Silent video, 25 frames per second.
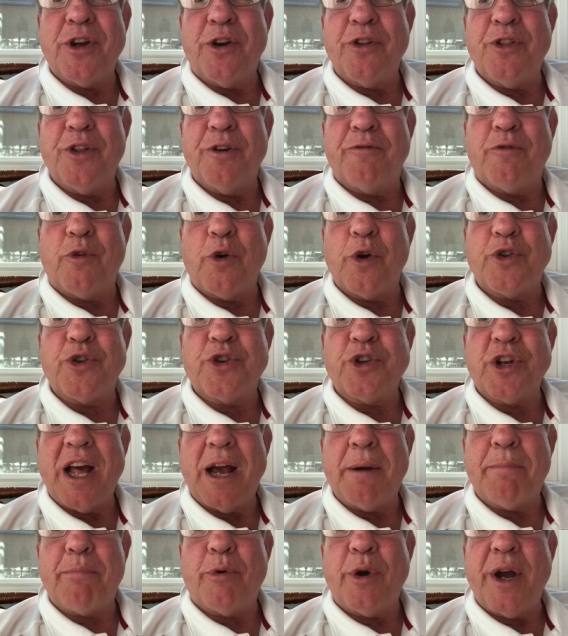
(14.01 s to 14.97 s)
though the 4th of
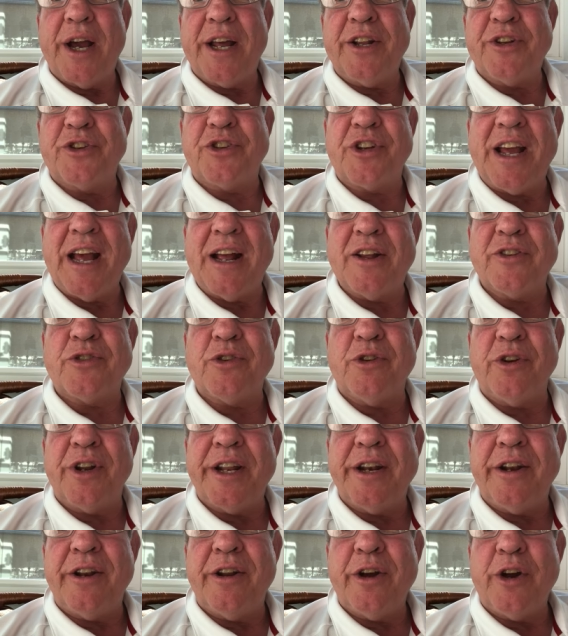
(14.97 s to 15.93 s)
July parade is
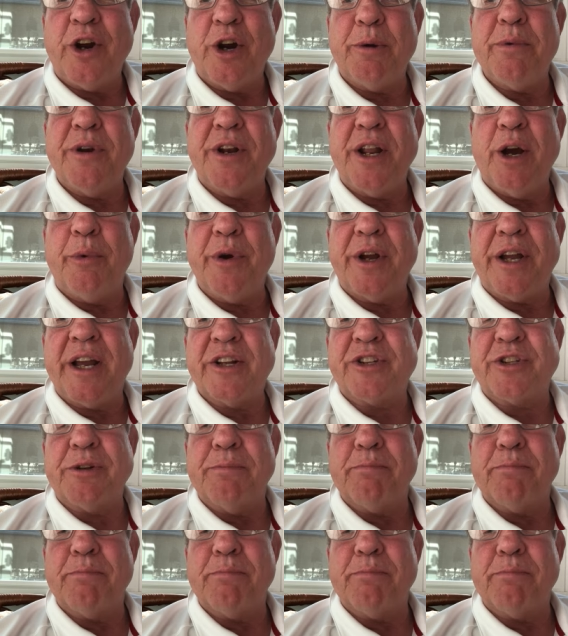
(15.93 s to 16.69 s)
canceled in Urbandale, we got